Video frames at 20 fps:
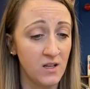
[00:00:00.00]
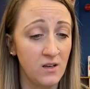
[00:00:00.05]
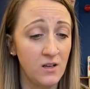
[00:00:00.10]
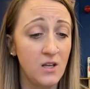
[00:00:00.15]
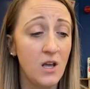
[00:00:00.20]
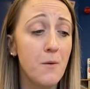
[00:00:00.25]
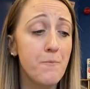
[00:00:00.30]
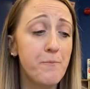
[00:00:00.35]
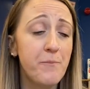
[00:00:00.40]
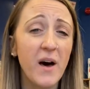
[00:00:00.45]

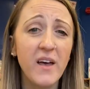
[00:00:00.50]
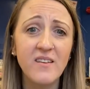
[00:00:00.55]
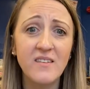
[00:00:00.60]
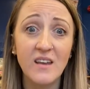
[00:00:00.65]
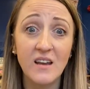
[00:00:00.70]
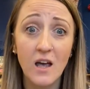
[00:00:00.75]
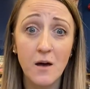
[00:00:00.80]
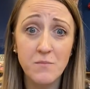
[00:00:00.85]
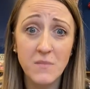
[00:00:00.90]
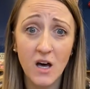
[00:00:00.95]
"You're
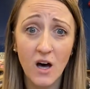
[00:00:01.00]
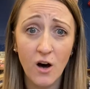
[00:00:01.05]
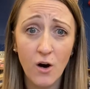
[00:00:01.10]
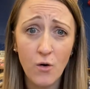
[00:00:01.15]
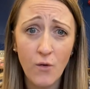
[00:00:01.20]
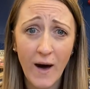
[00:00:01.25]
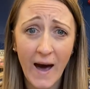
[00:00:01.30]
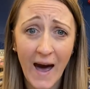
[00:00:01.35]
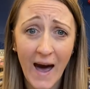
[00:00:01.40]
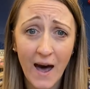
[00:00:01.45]
busting up the
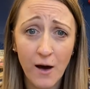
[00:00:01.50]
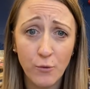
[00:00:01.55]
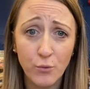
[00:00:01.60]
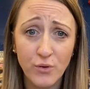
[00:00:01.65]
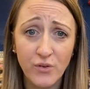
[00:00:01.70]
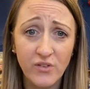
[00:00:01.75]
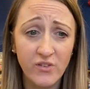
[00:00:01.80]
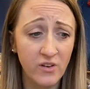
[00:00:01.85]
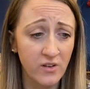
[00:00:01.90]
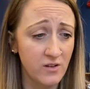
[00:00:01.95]
whole
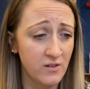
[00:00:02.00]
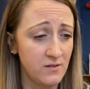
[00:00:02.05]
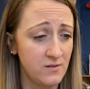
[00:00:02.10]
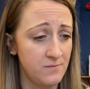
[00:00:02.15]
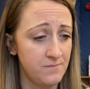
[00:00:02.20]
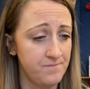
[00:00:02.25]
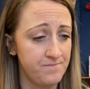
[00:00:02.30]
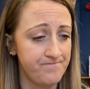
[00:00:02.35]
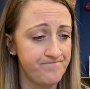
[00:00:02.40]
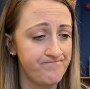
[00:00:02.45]
house."
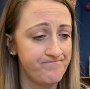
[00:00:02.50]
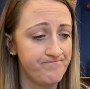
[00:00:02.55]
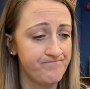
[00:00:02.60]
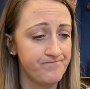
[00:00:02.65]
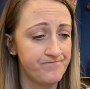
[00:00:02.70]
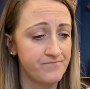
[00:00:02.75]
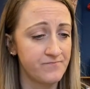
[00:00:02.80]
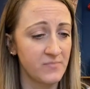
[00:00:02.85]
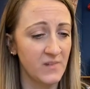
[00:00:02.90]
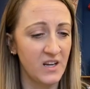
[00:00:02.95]

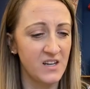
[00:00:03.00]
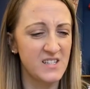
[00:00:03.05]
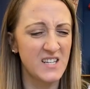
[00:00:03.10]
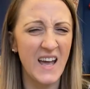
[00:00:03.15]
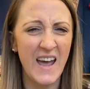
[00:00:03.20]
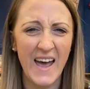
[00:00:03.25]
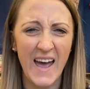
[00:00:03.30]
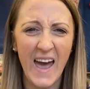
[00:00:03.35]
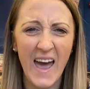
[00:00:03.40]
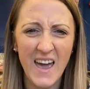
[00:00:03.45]
"To
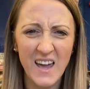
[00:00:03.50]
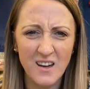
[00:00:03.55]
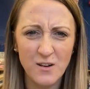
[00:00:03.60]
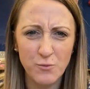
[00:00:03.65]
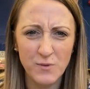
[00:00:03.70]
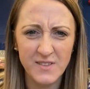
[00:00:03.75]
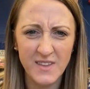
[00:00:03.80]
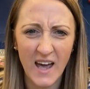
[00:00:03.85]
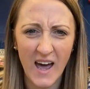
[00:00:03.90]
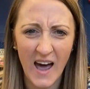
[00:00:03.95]
heck
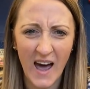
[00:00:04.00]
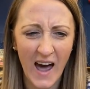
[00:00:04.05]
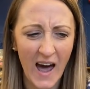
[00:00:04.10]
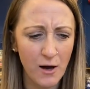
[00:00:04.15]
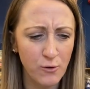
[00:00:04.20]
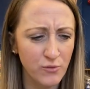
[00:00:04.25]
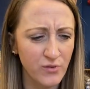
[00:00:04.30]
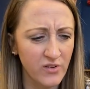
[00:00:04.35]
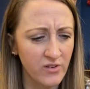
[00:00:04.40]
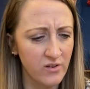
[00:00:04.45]
with the
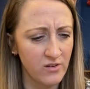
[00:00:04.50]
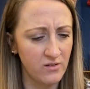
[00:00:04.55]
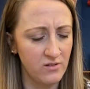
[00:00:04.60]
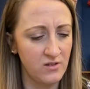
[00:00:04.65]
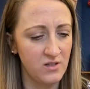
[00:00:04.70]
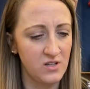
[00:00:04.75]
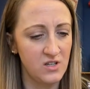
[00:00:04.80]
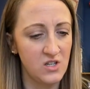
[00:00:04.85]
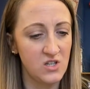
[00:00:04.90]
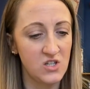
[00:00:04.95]
house,"
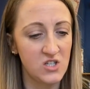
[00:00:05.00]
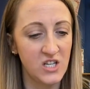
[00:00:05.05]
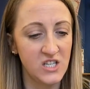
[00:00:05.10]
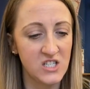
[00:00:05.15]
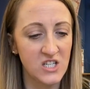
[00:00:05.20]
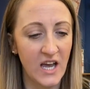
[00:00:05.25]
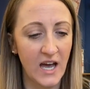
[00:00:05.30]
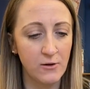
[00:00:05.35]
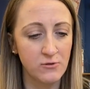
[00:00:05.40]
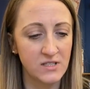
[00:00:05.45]
she
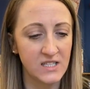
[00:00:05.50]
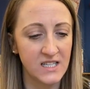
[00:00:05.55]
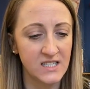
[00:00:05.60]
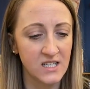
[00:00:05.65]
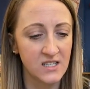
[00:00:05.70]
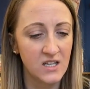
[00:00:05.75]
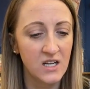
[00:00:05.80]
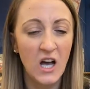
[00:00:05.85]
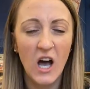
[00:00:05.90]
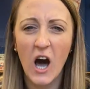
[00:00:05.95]

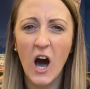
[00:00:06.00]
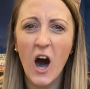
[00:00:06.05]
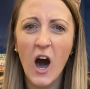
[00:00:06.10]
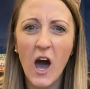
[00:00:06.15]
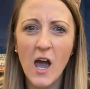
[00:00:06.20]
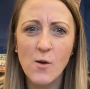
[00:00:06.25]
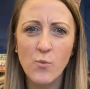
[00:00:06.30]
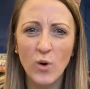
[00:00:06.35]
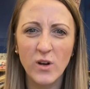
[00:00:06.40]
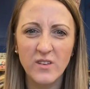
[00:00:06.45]
shouted.
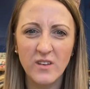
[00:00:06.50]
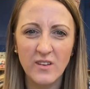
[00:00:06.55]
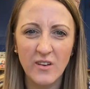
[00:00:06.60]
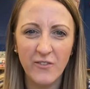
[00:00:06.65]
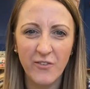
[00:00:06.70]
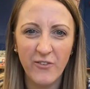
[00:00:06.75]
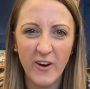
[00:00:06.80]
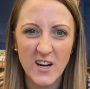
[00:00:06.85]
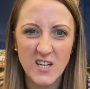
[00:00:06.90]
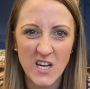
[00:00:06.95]
"I want some
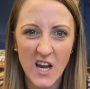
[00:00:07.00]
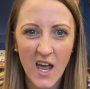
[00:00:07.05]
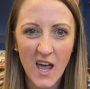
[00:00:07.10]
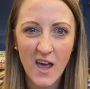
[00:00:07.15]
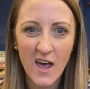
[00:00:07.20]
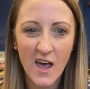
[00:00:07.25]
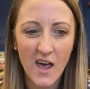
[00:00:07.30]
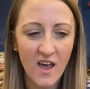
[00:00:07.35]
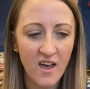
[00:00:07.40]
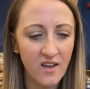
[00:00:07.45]
fresh
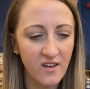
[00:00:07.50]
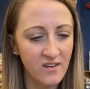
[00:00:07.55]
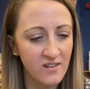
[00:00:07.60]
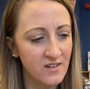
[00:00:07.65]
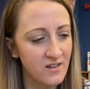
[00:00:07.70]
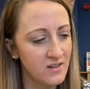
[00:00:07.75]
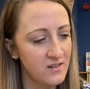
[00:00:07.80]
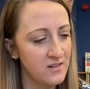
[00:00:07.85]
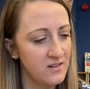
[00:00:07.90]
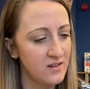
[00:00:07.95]
air.
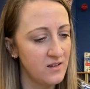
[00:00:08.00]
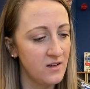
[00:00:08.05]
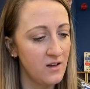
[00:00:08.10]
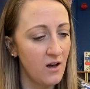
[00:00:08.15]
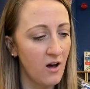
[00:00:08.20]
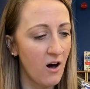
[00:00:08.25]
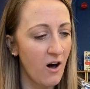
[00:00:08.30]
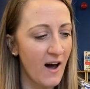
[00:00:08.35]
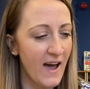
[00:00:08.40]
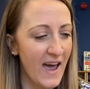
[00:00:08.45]

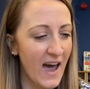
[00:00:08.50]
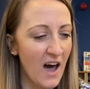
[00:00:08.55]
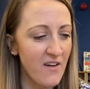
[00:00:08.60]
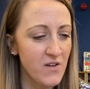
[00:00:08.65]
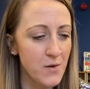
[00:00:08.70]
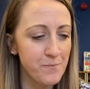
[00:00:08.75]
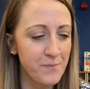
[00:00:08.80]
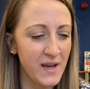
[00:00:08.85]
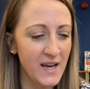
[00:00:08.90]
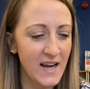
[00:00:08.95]
I
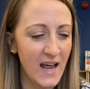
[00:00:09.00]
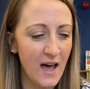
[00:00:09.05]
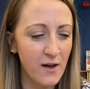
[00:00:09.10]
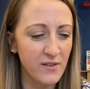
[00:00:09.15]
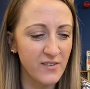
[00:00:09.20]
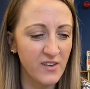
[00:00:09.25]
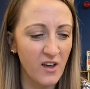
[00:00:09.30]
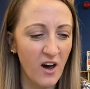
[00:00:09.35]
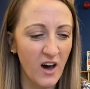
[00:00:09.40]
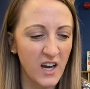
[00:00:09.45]
haven't been
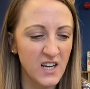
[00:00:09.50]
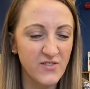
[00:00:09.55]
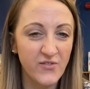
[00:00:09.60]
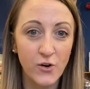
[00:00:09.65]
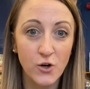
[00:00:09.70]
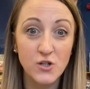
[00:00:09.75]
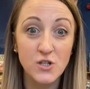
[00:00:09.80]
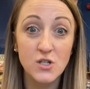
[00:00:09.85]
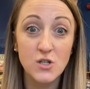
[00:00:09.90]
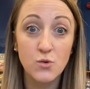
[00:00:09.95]
outside
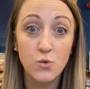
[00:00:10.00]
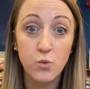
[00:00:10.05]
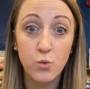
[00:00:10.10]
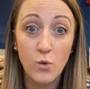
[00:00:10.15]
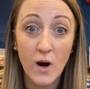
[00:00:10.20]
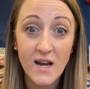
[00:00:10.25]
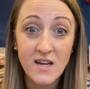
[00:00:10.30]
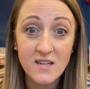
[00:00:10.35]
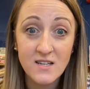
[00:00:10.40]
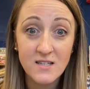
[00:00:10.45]
for
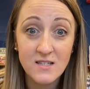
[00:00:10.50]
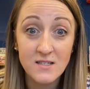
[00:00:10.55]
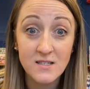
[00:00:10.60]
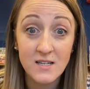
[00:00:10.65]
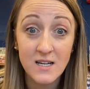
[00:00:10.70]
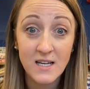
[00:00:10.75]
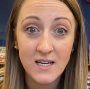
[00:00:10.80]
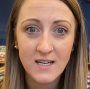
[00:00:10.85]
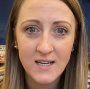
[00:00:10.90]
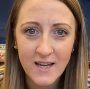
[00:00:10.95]
20
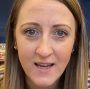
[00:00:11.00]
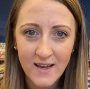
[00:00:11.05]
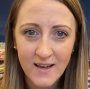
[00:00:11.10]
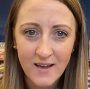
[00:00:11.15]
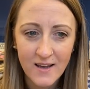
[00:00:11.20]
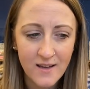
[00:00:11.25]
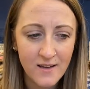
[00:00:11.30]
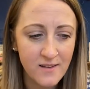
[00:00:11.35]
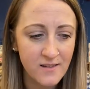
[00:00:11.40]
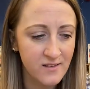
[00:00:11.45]

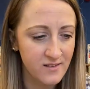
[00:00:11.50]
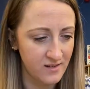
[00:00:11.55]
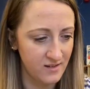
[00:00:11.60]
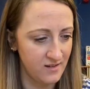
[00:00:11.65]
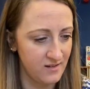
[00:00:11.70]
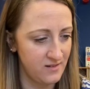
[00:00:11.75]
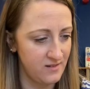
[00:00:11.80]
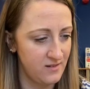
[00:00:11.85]
years.